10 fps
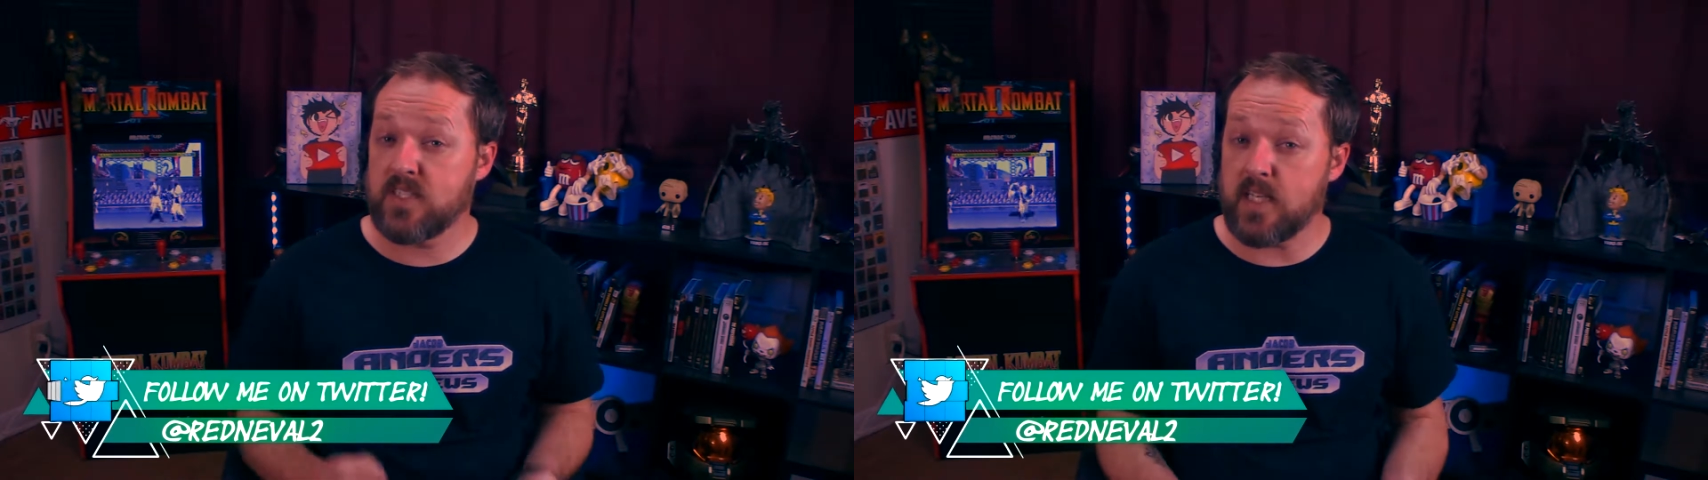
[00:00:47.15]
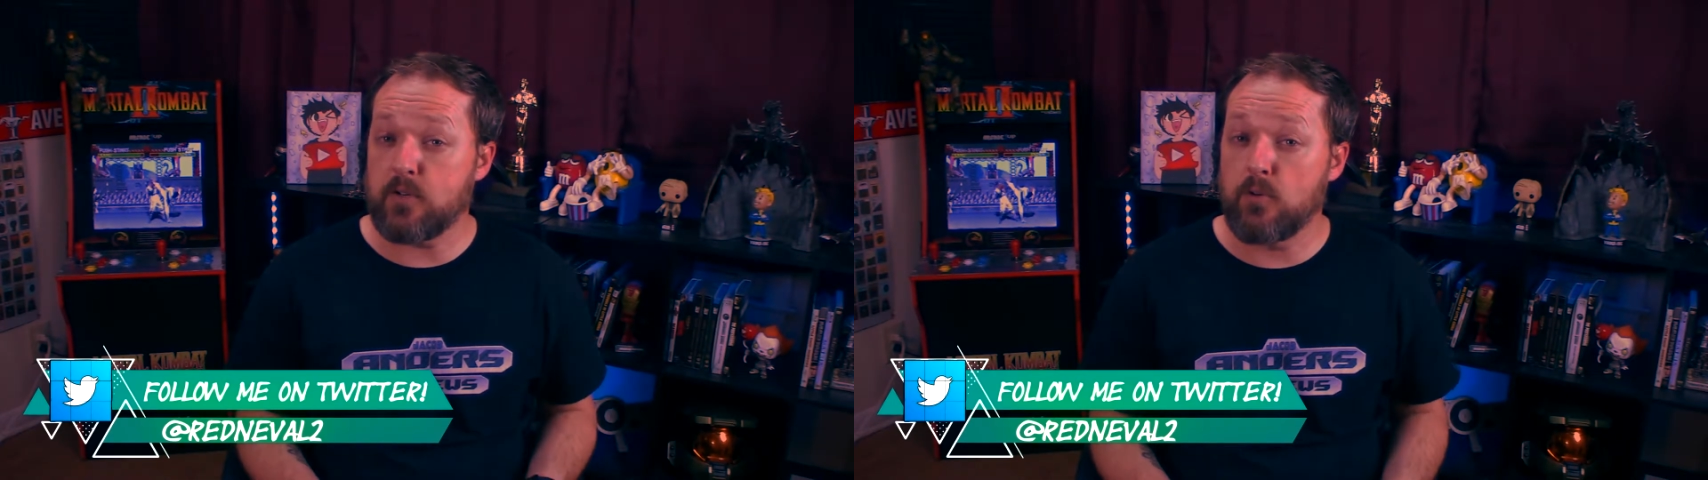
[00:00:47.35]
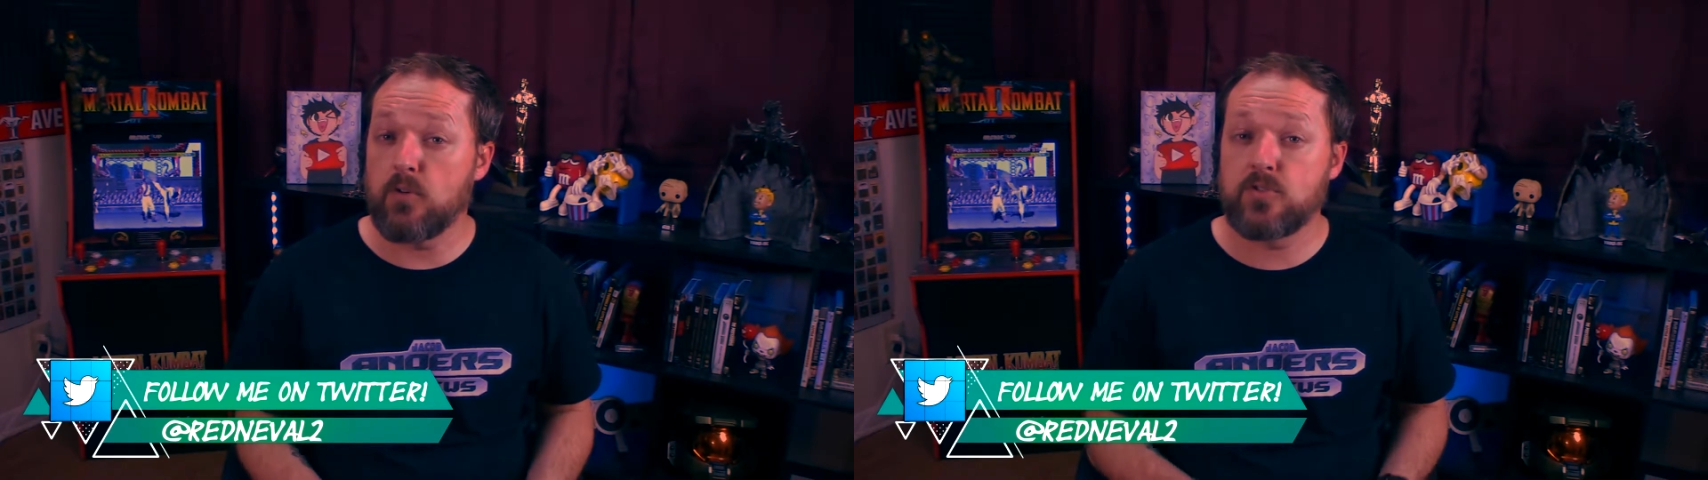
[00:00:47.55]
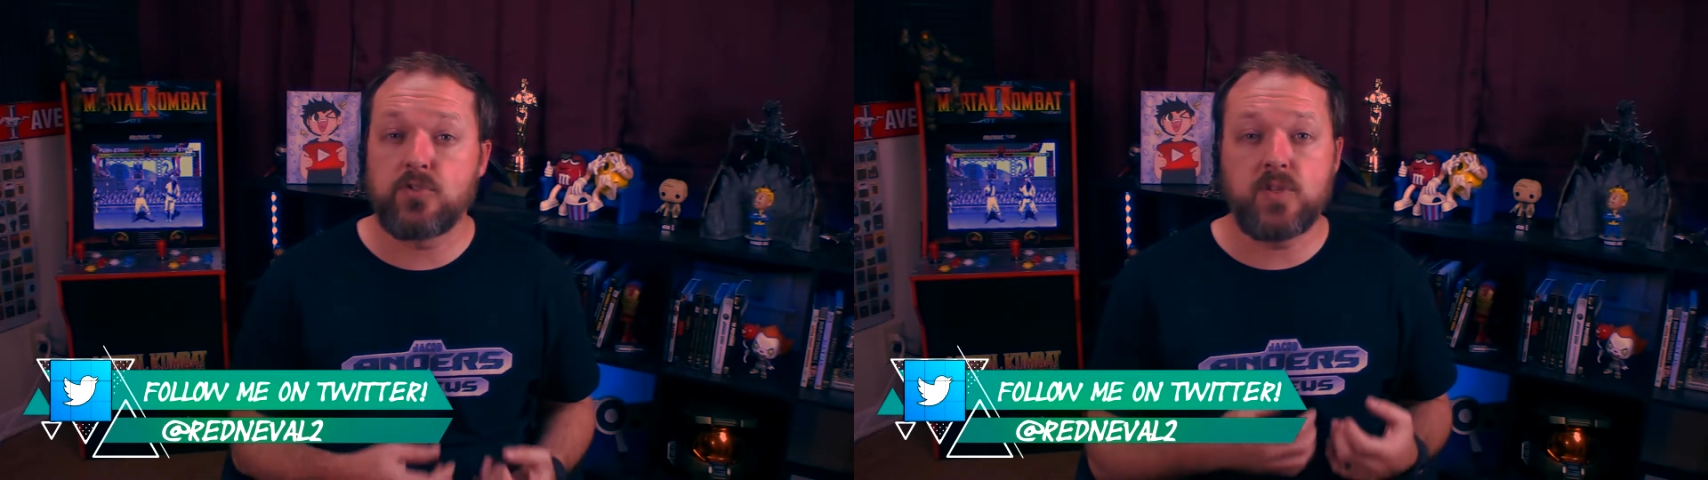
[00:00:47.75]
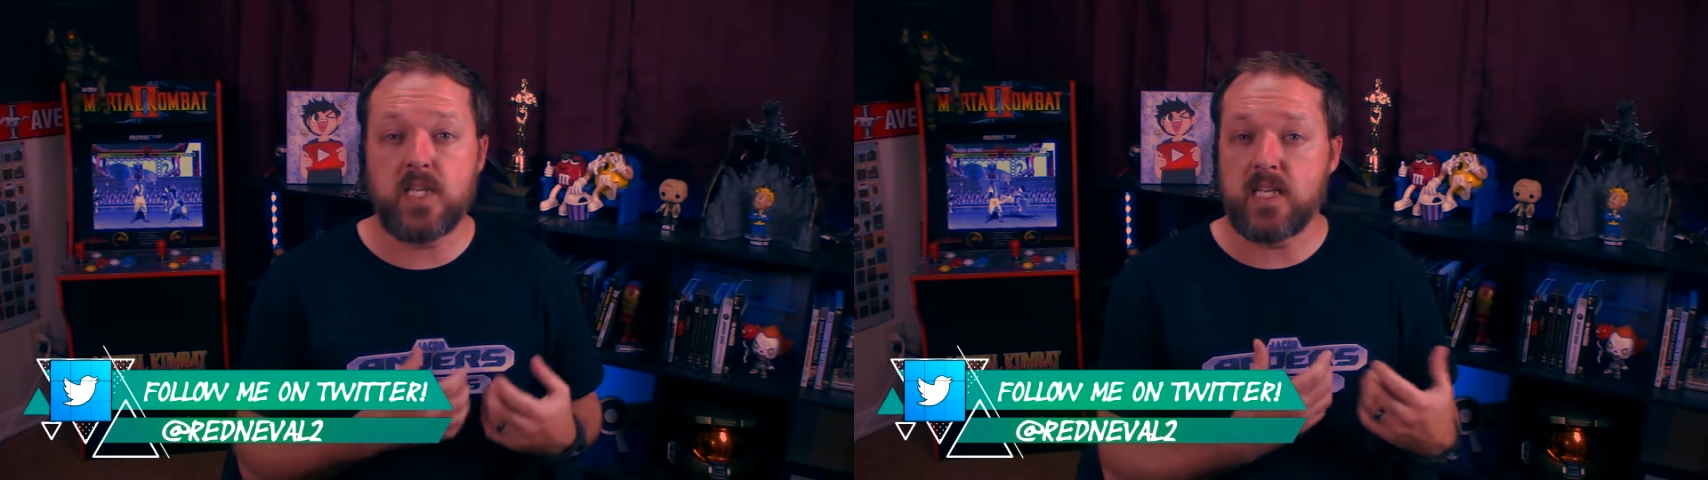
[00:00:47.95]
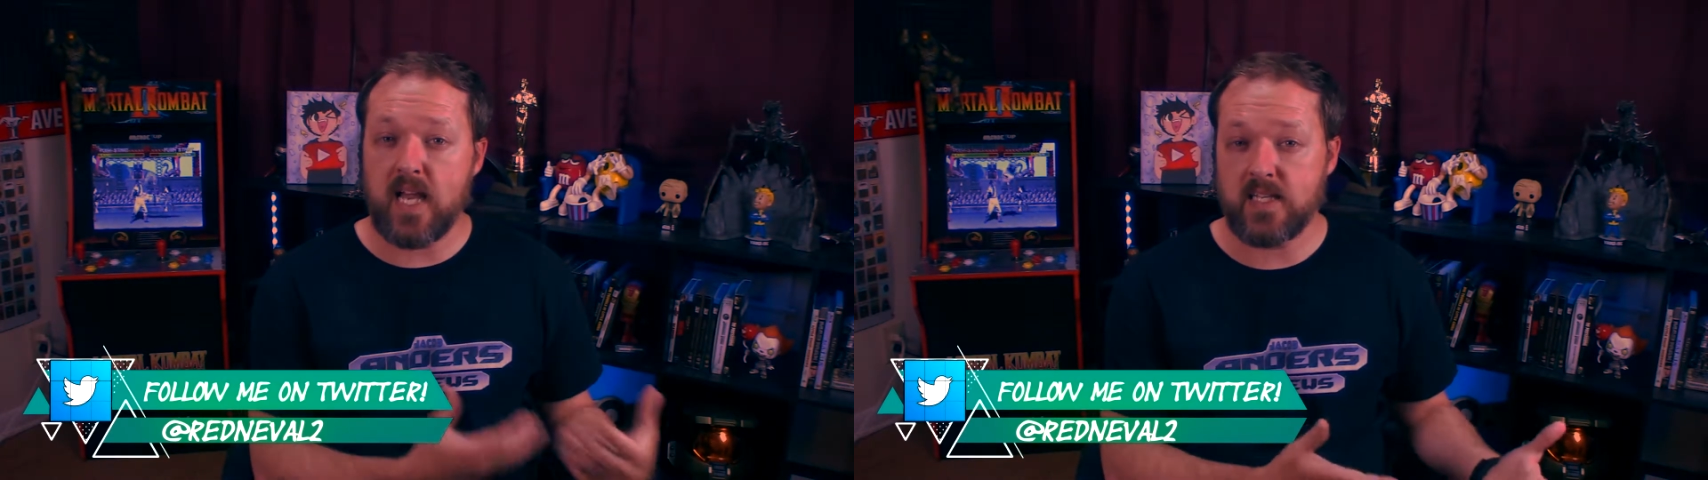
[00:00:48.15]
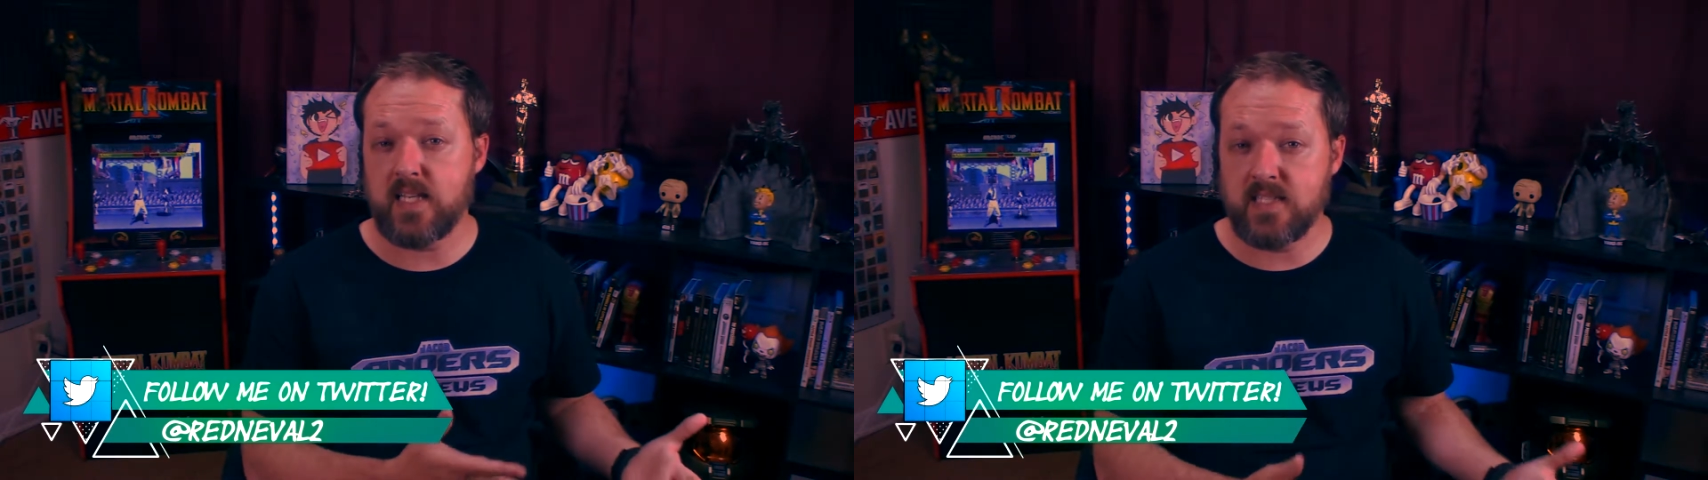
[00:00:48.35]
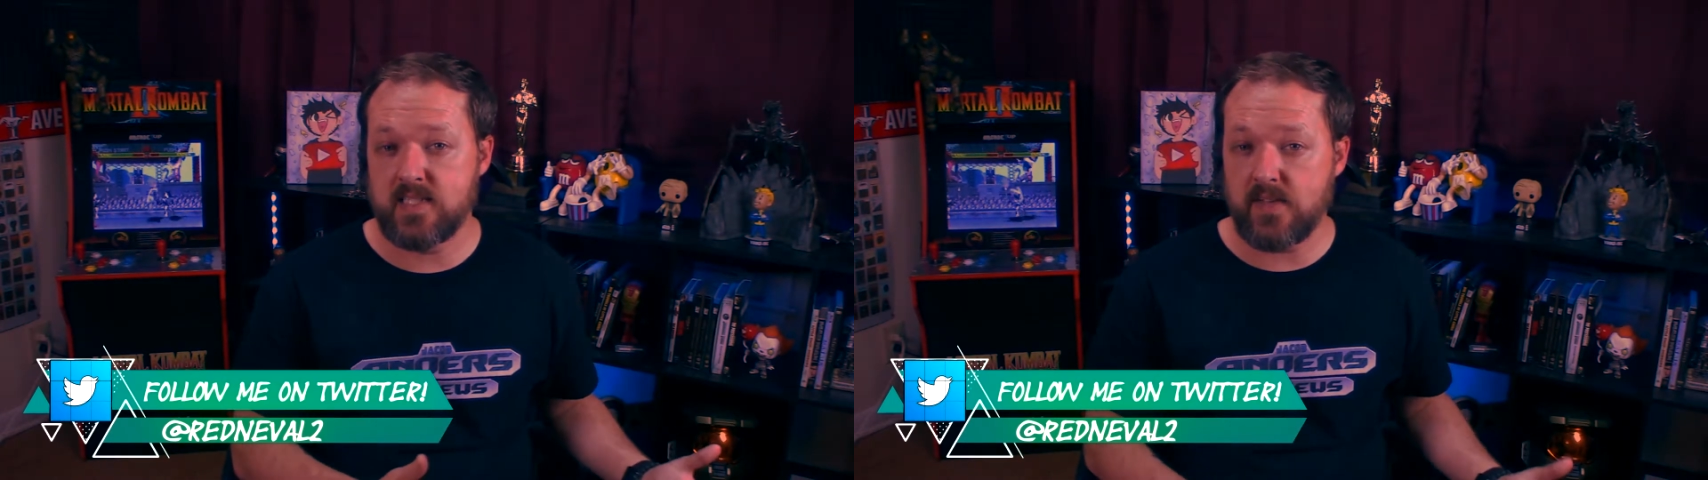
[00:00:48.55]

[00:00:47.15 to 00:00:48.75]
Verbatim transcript: sequel to the nineteen